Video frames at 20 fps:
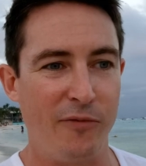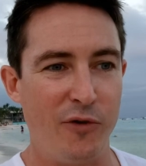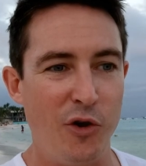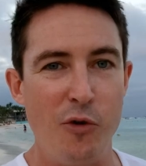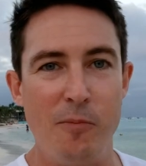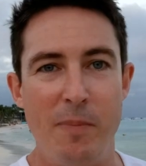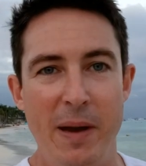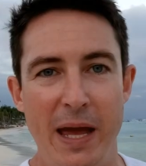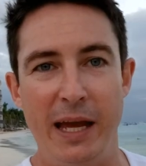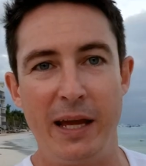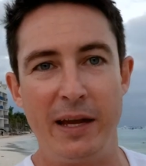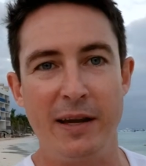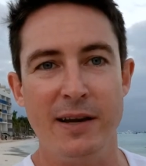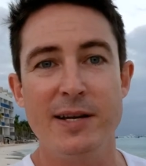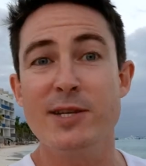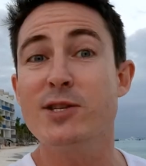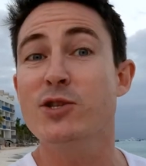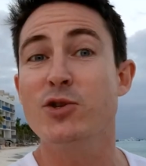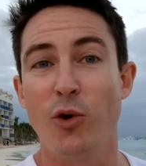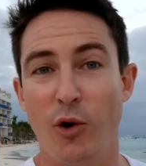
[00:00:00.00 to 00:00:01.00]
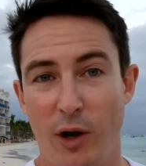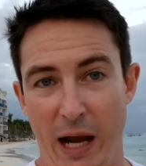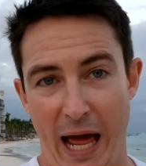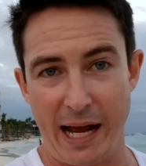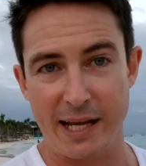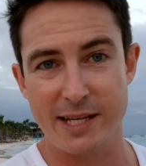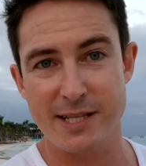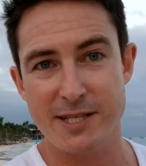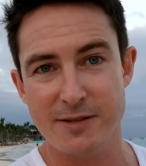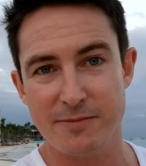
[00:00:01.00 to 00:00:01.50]
of you being
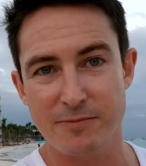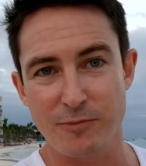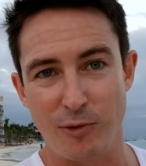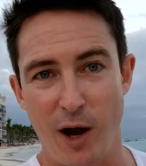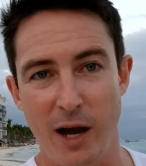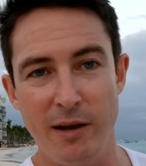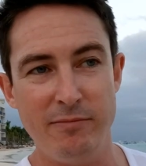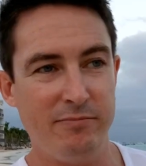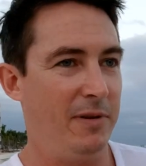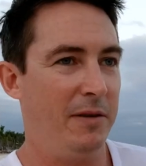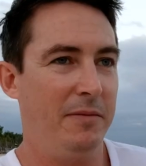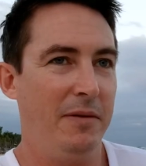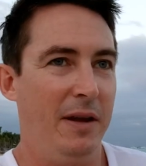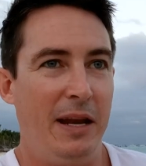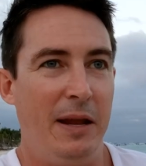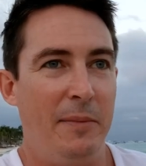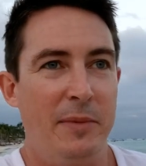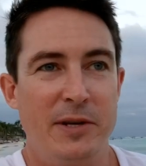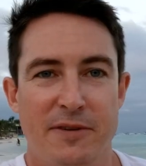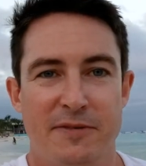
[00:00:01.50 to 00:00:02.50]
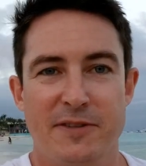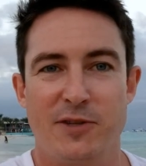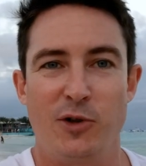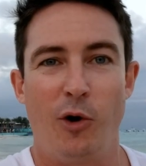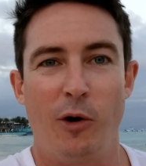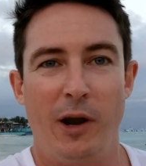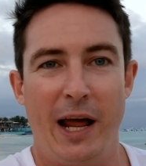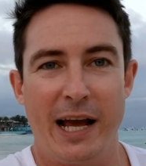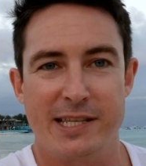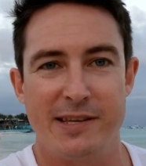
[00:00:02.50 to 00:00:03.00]
Snorlax, right? An image of
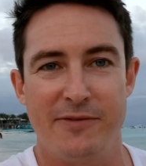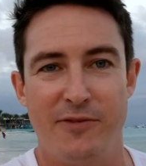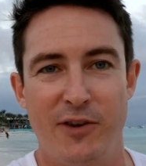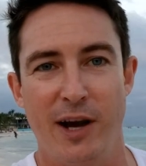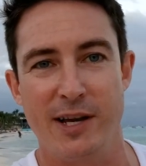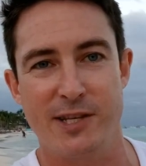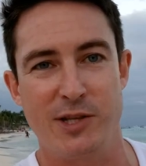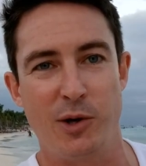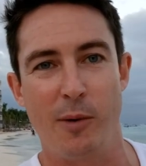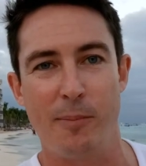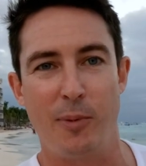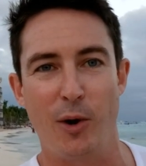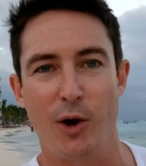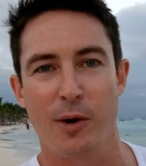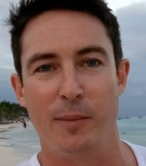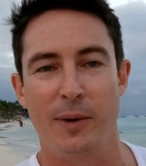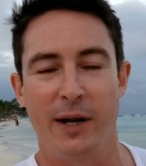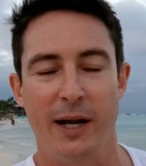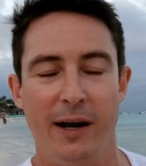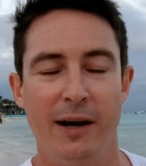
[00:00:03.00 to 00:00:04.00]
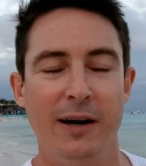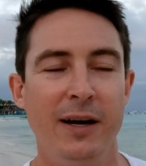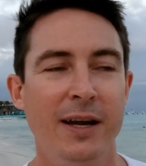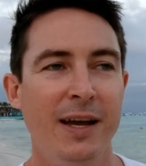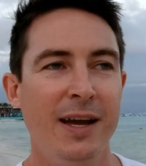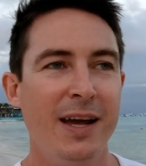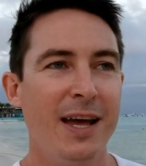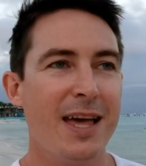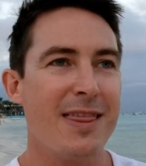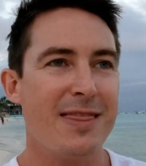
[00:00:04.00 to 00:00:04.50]
Snorlax, if you guys know what Pokemon are.
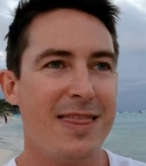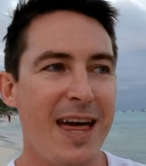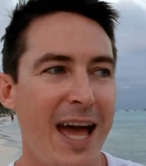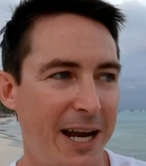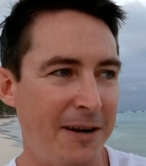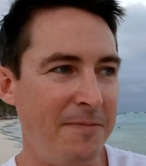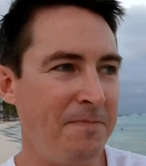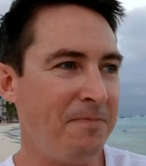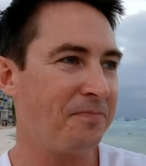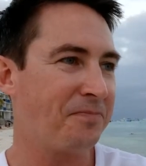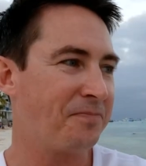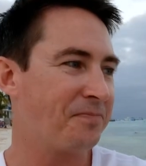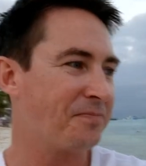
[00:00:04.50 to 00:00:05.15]
Then